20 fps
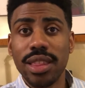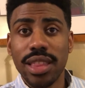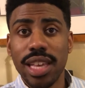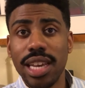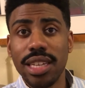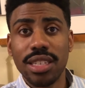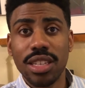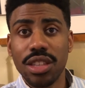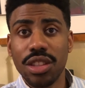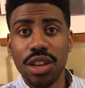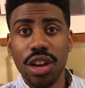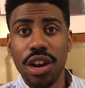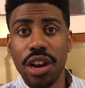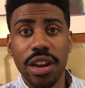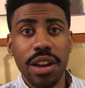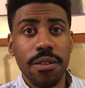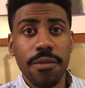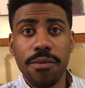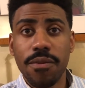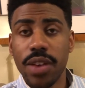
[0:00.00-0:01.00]
thinks that they're
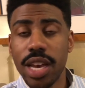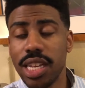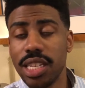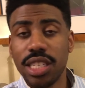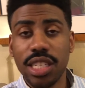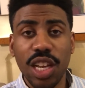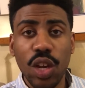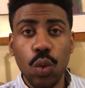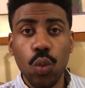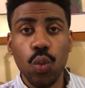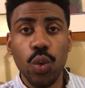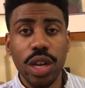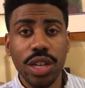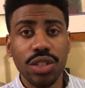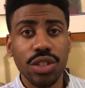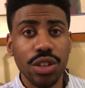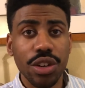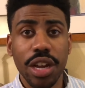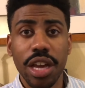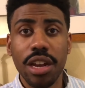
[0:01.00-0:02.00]
an investing
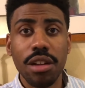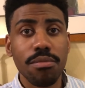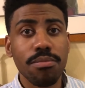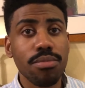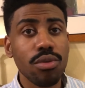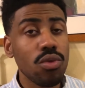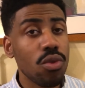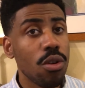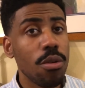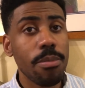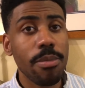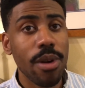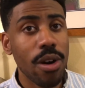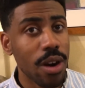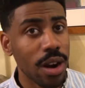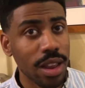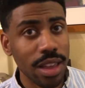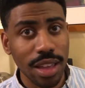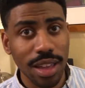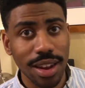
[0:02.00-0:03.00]
wizard in a bull
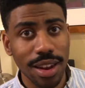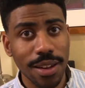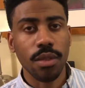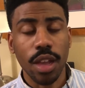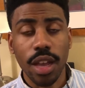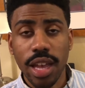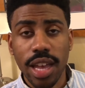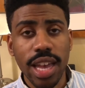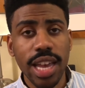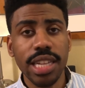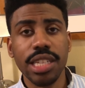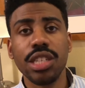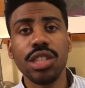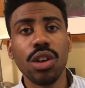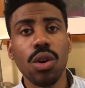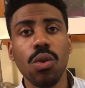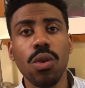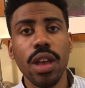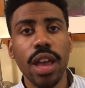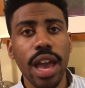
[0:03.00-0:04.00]
market. It's
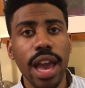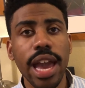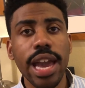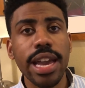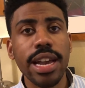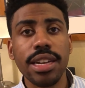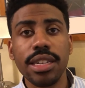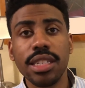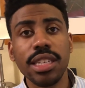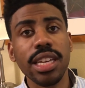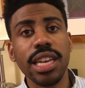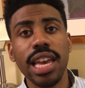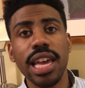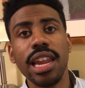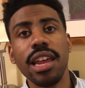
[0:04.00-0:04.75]
okay to get